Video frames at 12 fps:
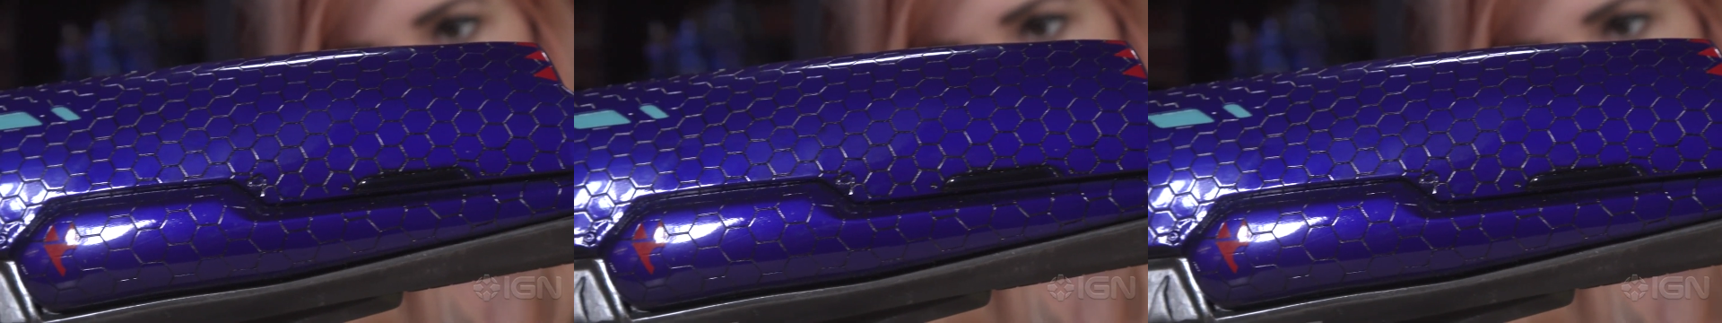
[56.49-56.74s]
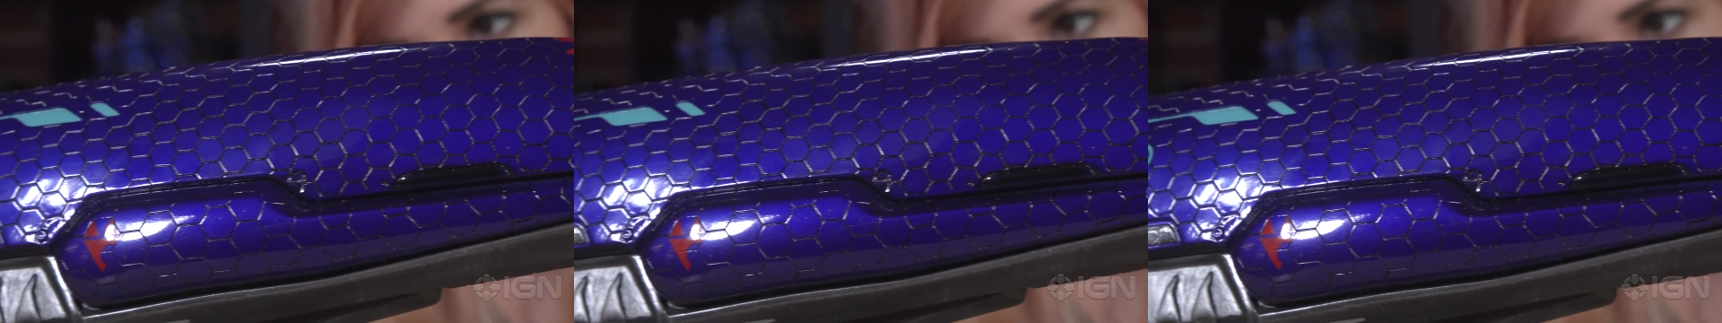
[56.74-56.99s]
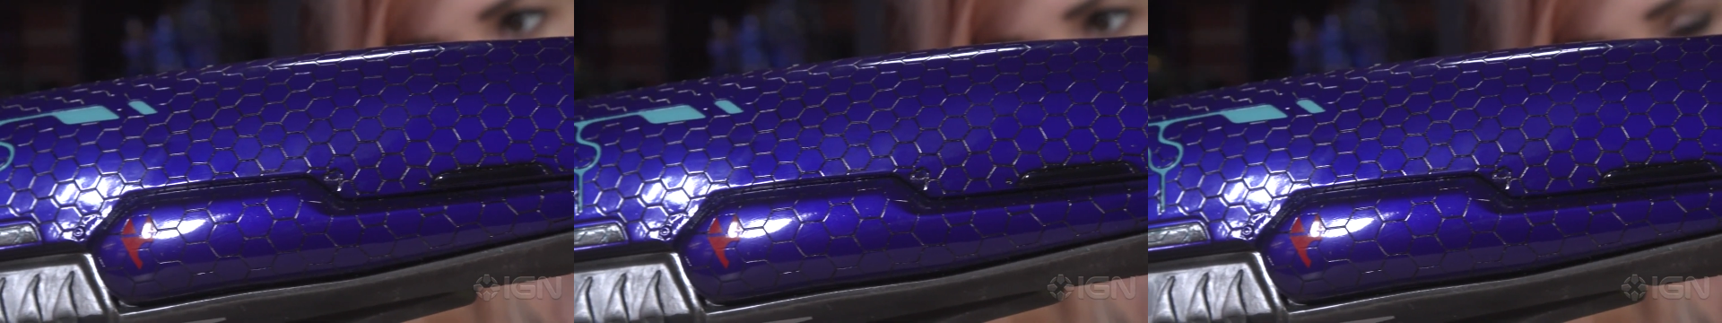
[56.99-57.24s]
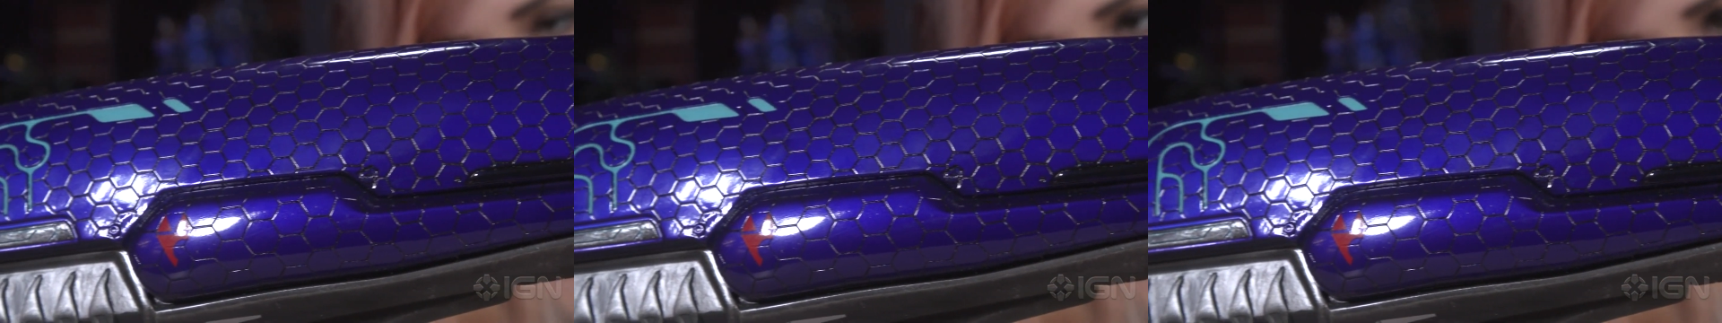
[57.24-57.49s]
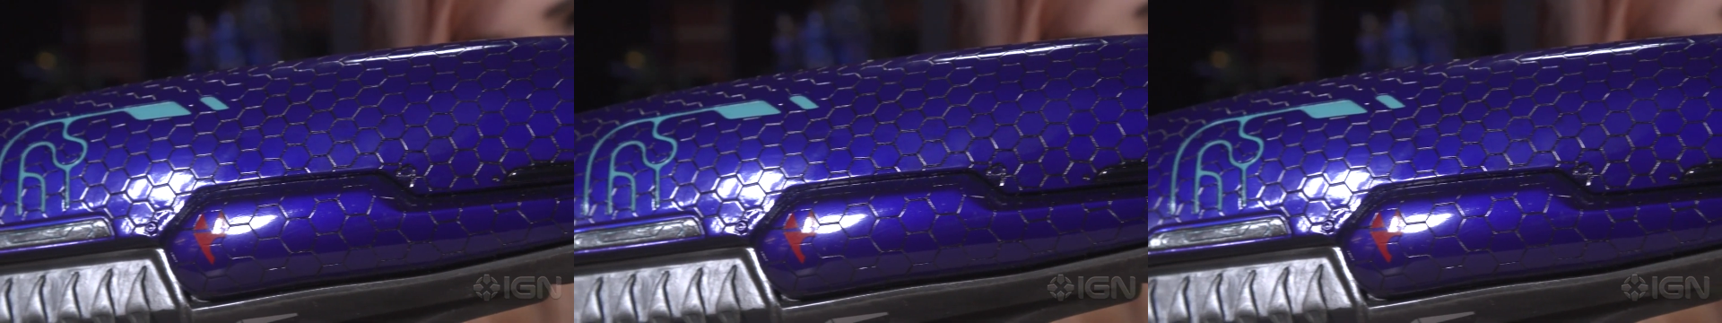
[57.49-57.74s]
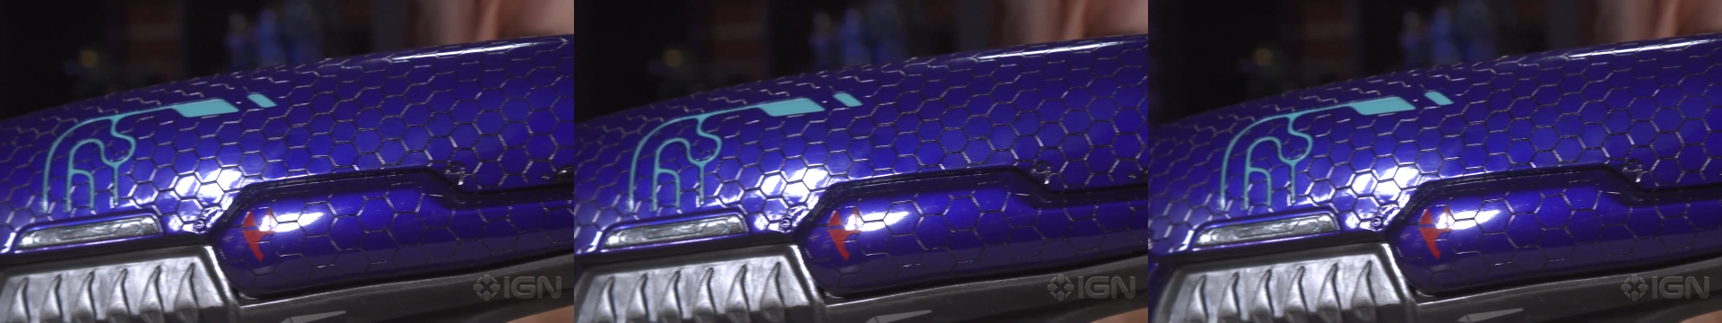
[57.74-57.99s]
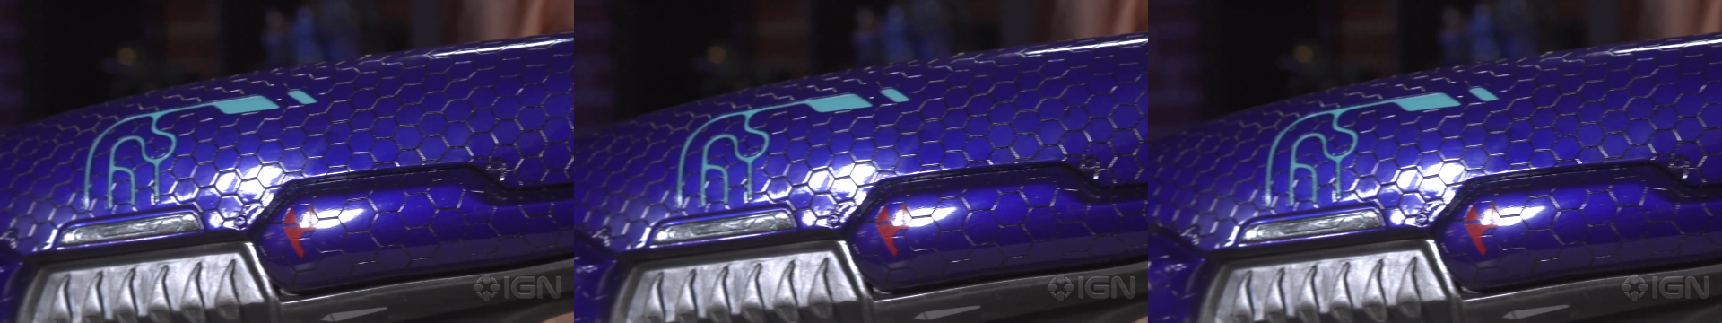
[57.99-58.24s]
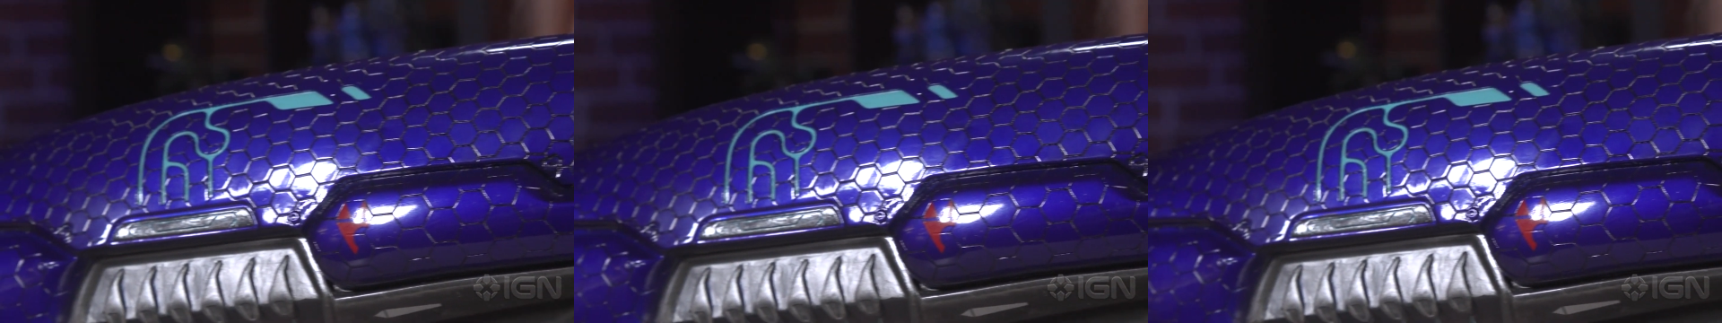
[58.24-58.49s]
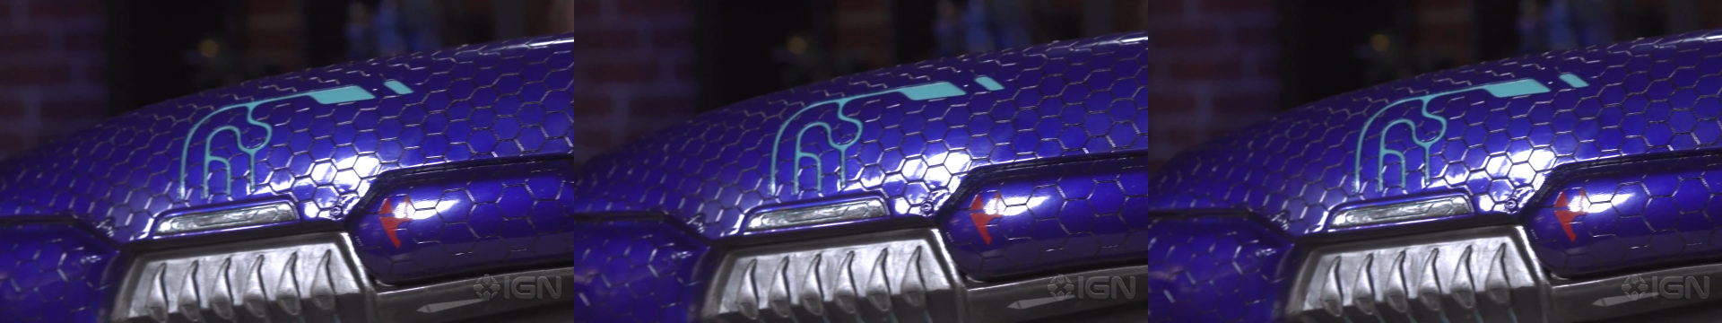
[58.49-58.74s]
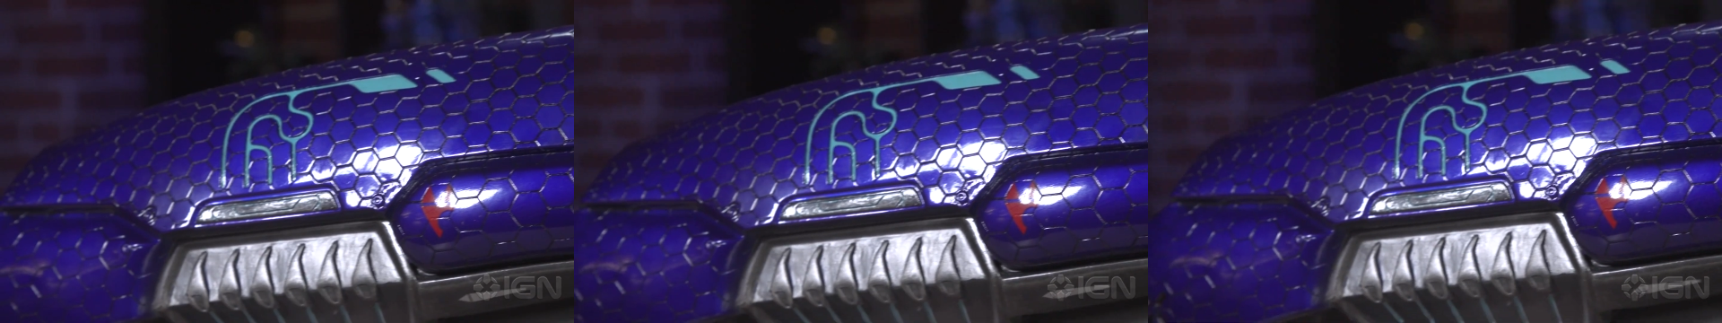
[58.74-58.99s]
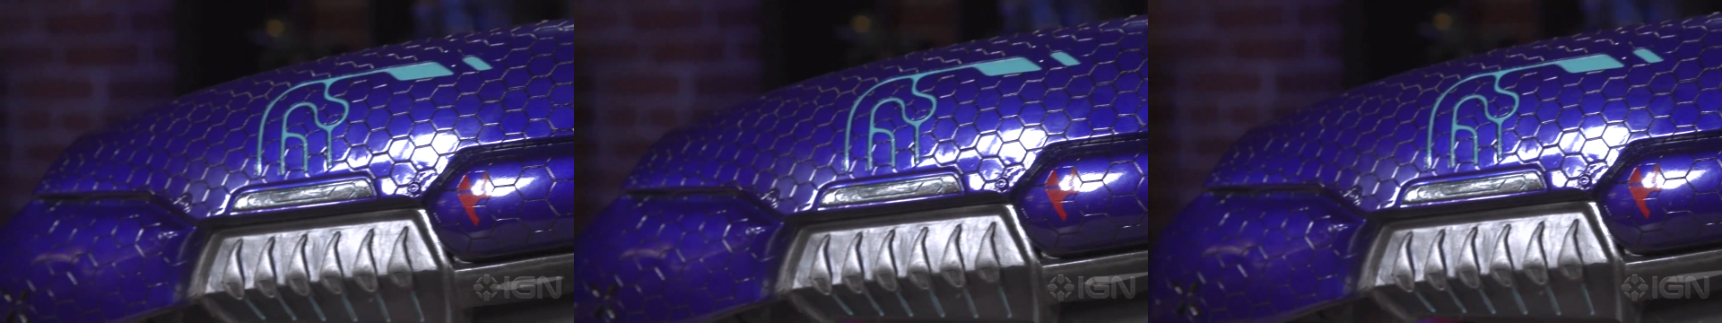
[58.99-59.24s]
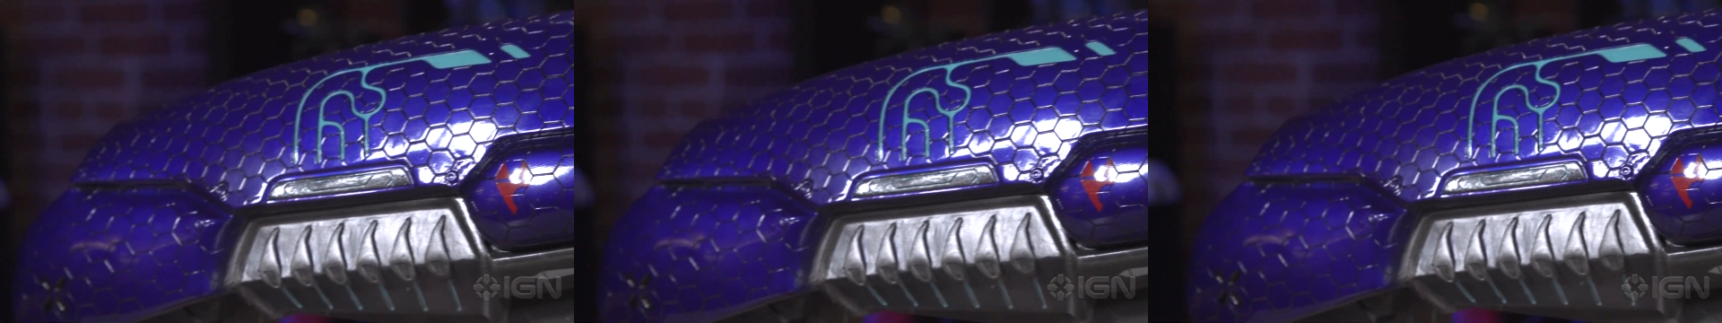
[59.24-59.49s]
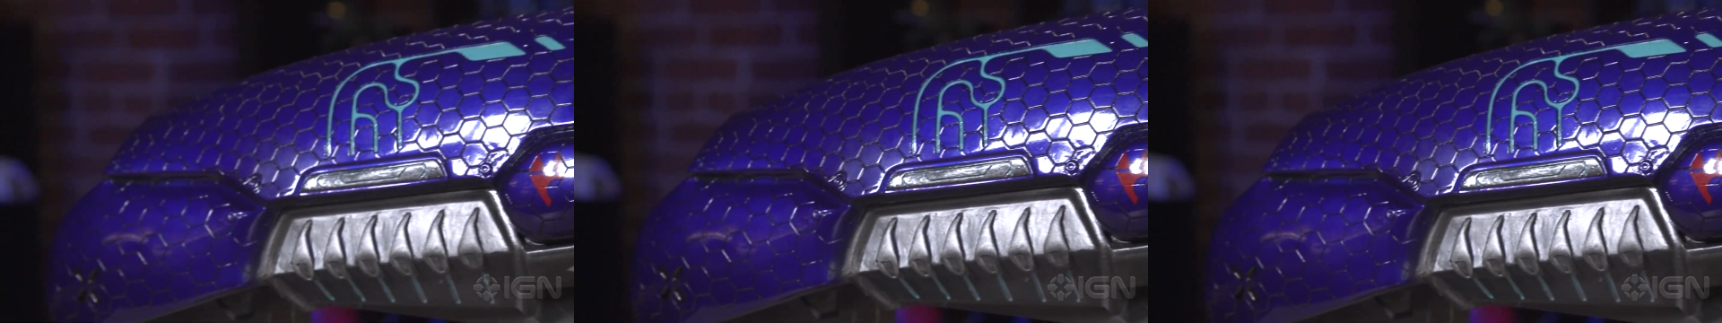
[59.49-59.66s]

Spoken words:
No face is visible, so there are no lips to read.